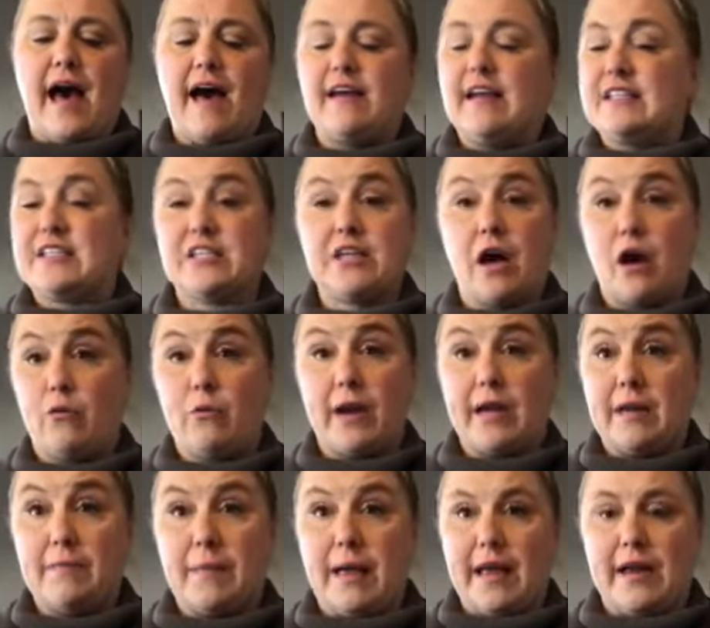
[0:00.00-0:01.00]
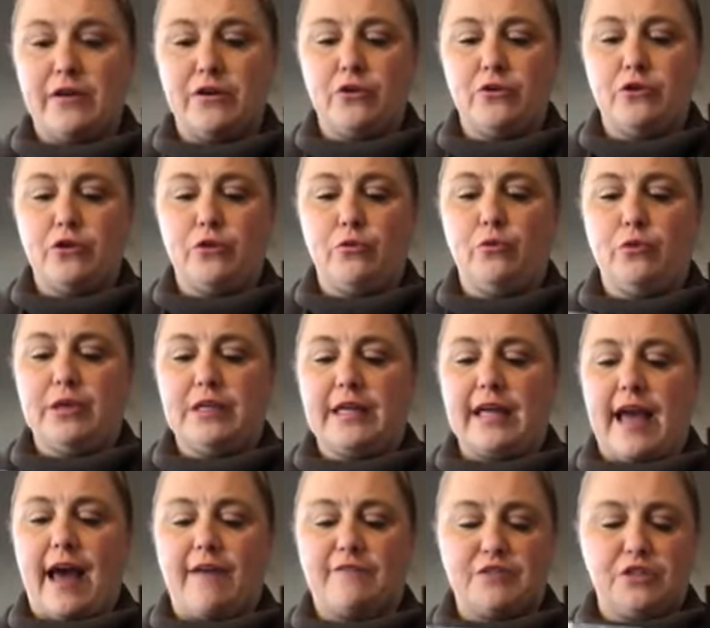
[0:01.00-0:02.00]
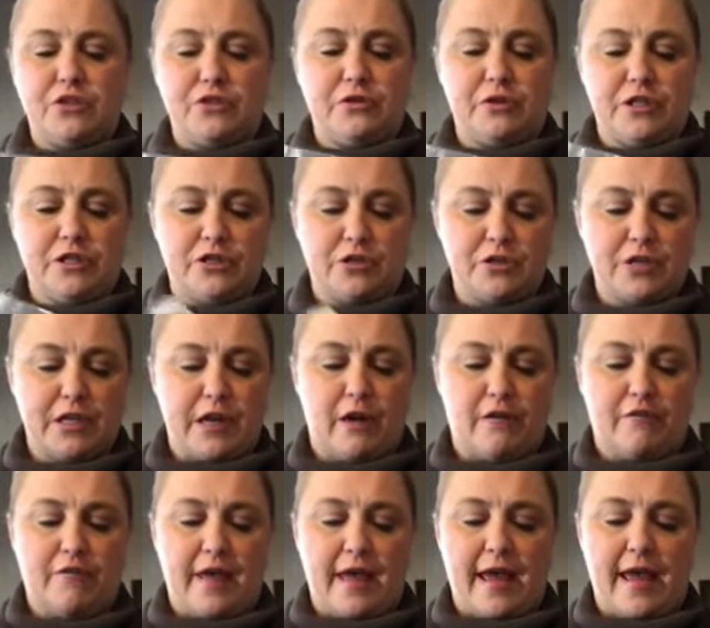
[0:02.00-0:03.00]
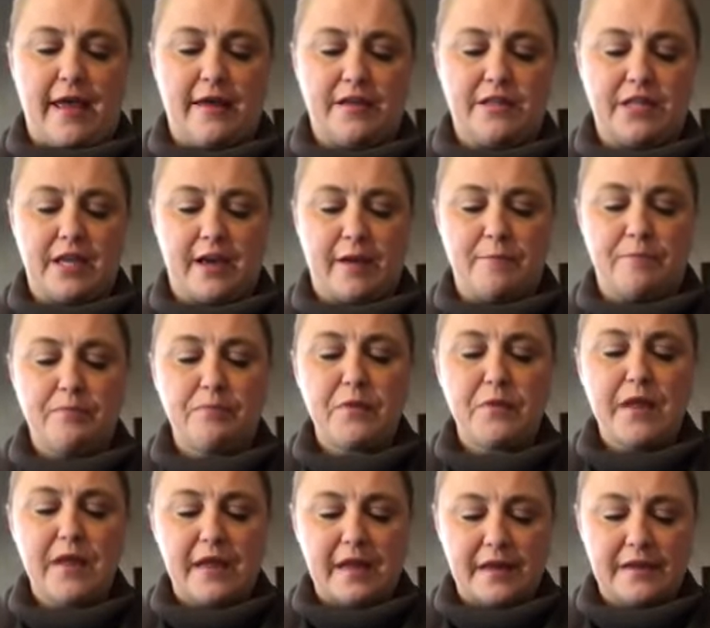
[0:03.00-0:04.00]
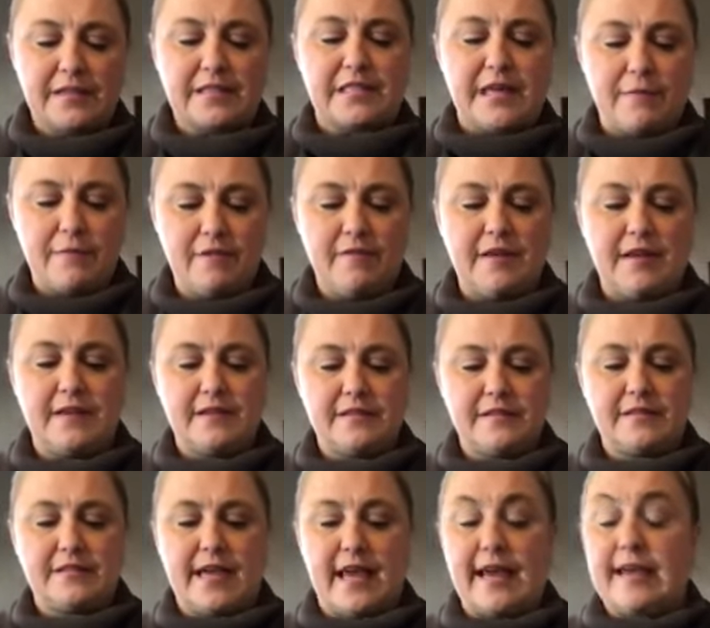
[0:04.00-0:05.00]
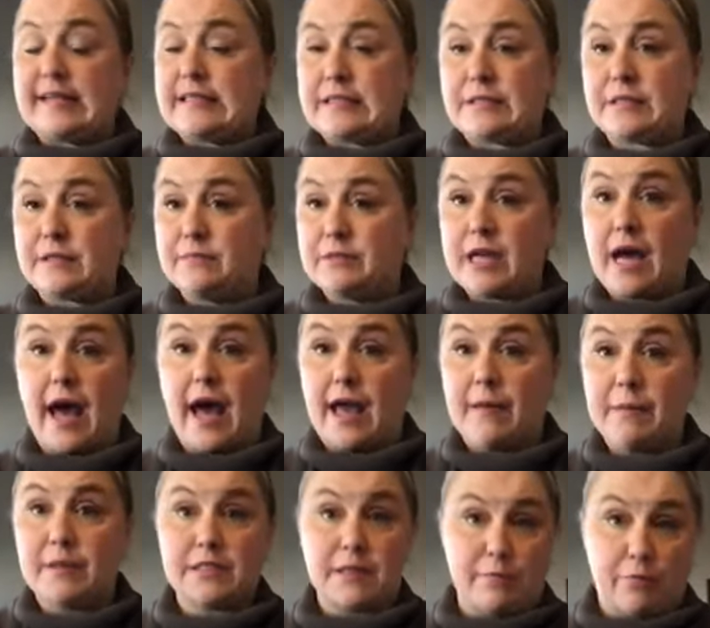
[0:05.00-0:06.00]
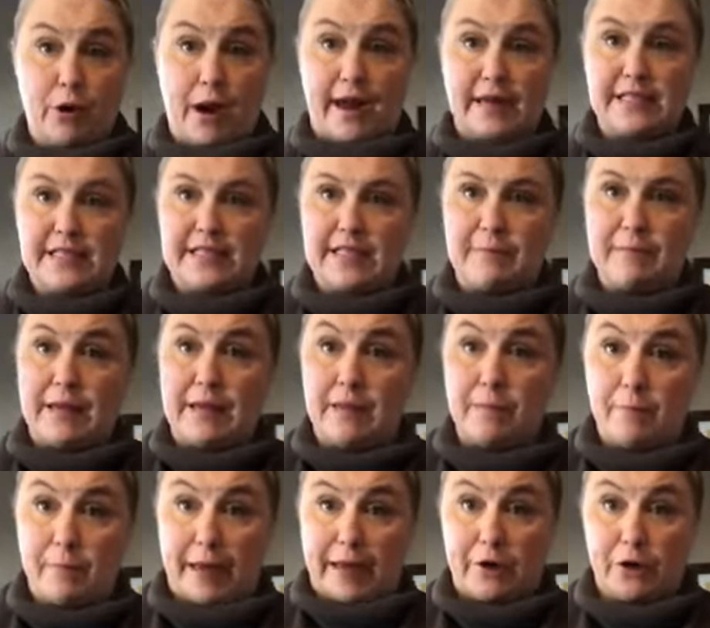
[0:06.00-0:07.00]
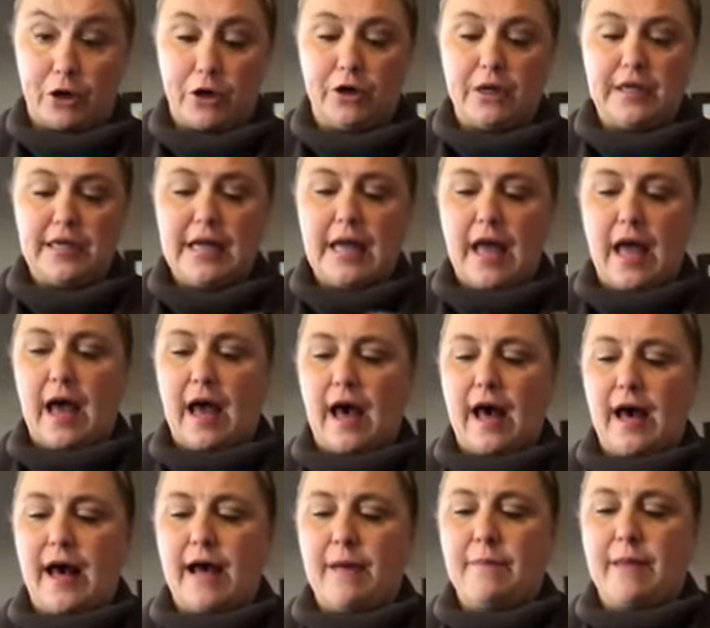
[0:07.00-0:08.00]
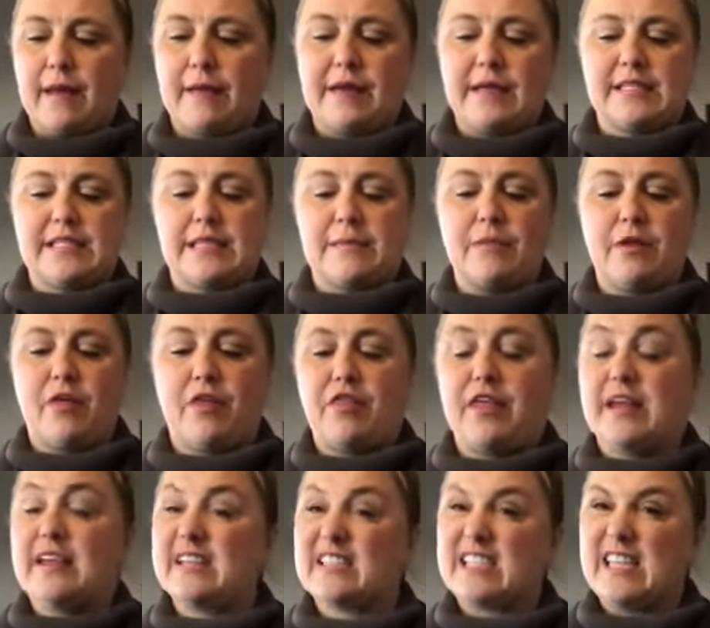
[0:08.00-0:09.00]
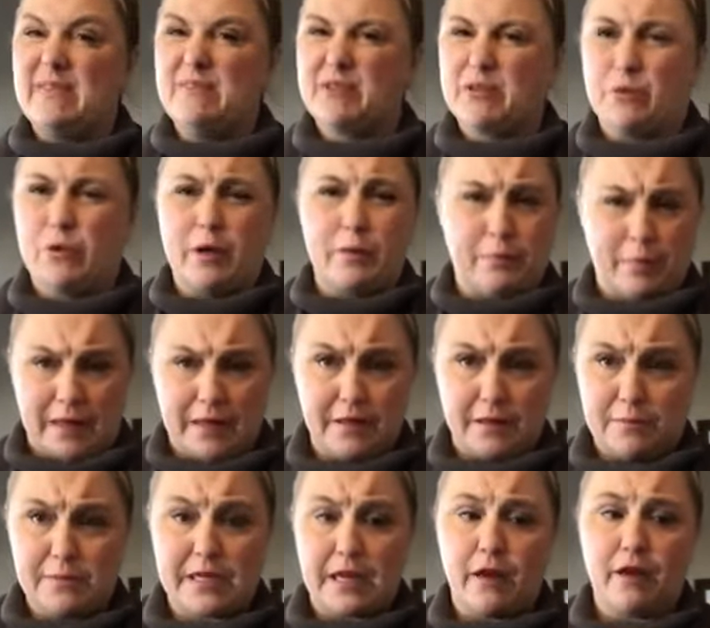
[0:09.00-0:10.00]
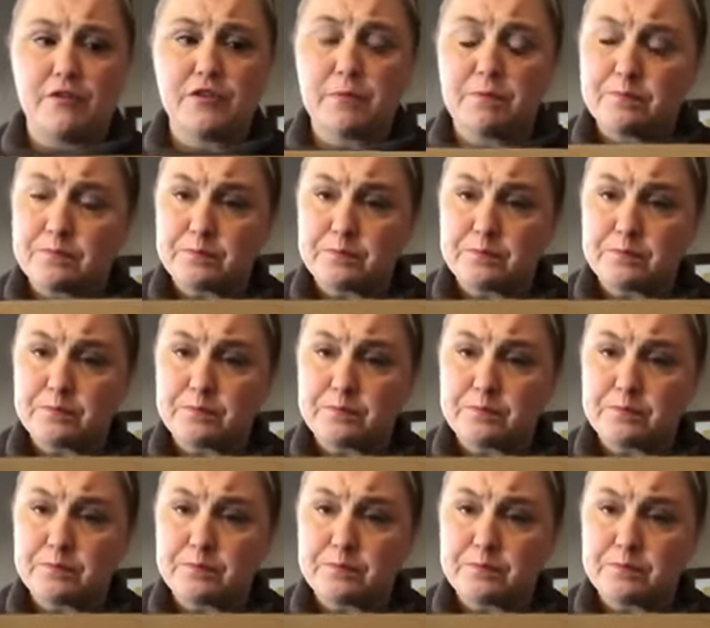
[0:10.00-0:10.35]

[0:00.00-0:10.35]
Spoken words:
It's not ready-made. You really have to do this yourself, and some of it takes some time and some practice. I'm getting better because some of the things seem to repeat themselves,